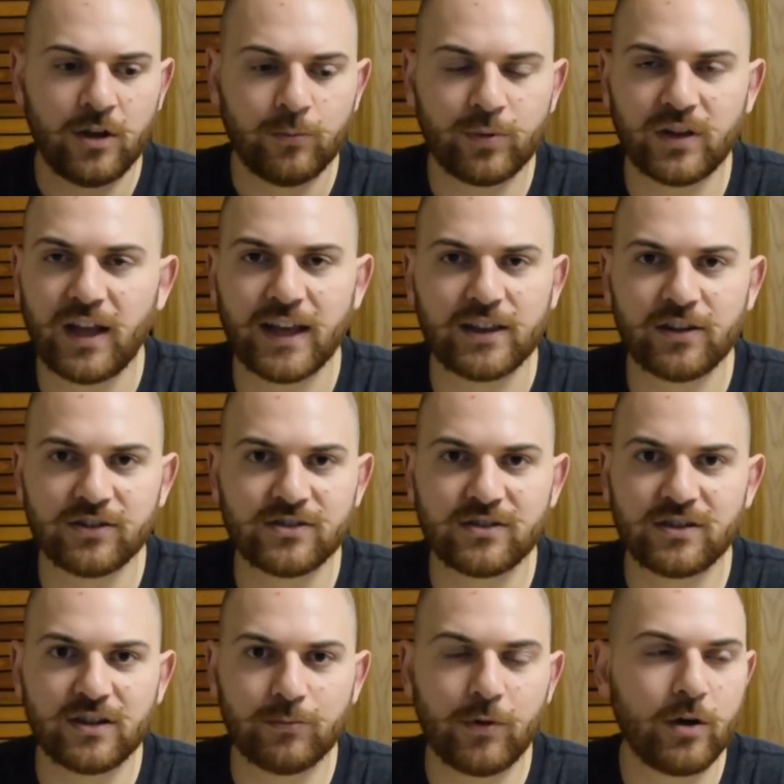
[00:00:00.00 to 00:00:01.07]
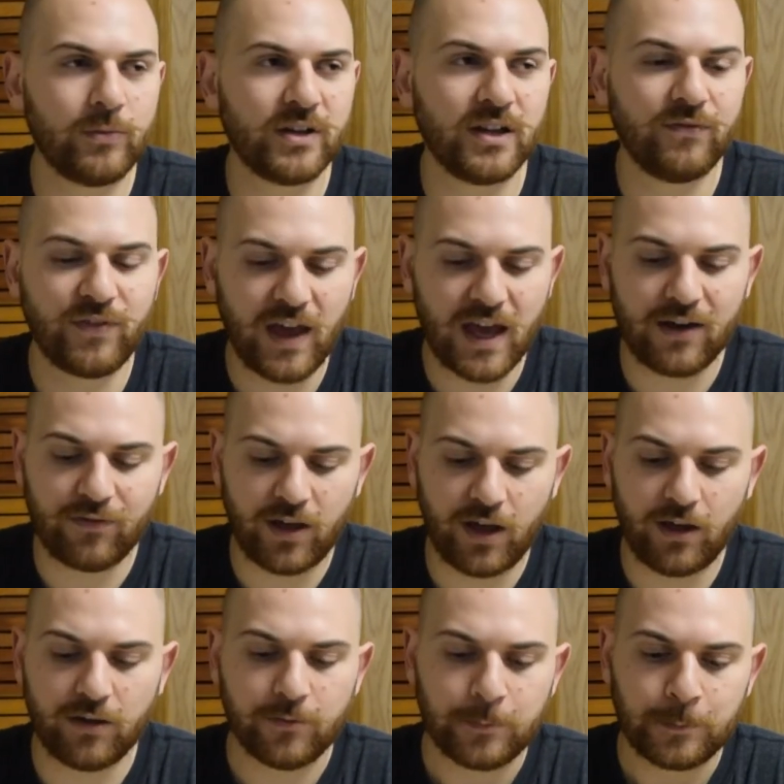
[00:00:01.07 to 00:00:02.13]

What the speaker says: But, like, the moment, if they have a